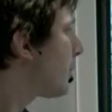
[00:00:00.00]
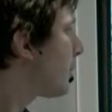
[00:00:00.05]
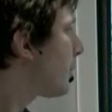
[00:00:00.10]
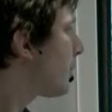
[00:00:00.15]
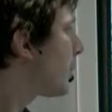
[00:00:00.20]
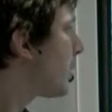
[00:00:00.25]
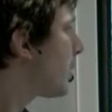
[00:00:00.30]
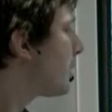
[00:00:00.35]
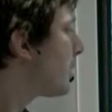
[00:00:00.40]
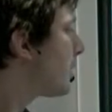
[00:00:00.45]

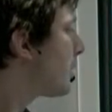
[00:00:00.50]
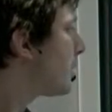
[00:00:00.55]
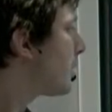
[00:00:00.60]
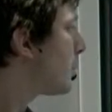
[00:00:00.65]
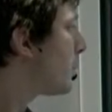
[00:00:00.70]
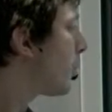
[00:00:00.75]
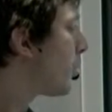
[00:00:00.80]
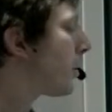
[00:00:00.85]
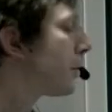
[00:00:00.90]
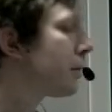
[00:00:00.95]
This is a
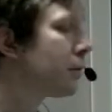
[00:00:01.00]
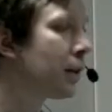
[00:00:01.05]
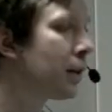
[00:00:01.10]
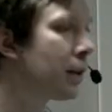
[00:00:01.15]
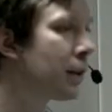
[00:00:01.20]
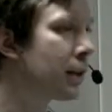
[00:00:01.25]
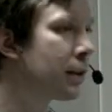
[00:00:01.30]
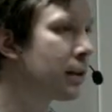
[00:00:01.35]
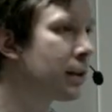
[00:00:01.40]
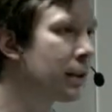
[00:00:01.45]
policy
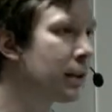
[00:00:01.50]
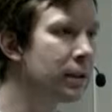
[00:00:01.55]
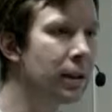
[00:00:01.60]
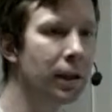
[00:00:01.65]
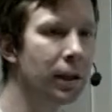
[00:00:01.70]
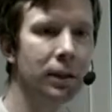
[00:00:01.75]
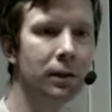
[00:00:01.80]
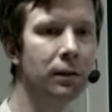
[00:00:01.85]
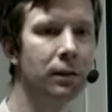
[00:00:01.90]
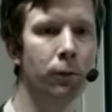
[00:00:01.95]
that
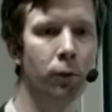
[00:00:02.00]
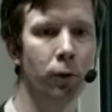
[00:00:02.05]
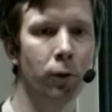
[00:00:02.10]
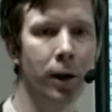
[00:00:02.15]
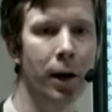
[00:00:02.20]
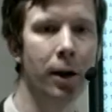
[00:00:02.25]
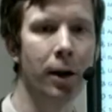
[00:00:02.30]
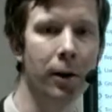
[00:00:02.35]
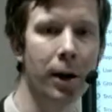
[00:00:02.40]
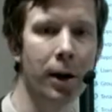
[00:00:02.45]
dictates that for
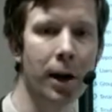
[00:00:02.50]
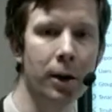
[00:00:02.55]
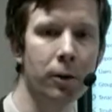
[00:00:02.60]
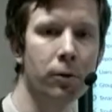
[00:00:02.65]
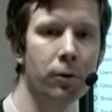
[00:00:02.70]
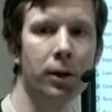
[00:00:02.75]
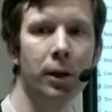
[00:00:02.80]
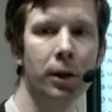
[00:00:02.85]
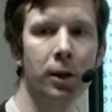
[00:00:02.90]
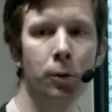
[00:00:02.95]
our
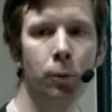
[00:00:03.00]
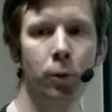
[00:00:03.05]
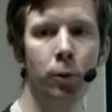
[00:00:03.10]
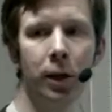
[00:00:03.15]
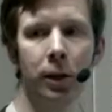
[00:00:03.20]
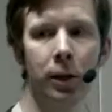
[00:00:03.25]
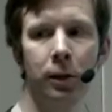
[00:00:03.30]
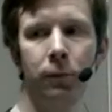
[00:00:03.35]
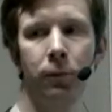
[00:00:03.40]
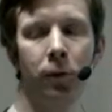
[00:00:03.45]
Android
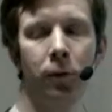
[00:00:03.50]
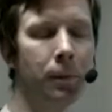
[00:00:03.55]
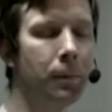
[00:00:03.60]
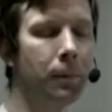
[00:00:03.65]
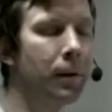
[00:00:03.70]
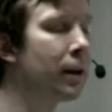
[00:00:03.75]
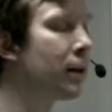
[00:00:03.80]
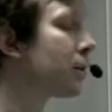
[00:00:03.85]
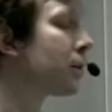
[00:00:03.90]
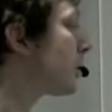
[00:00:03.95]
Enterprise fully
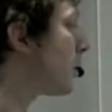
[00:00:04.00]
managed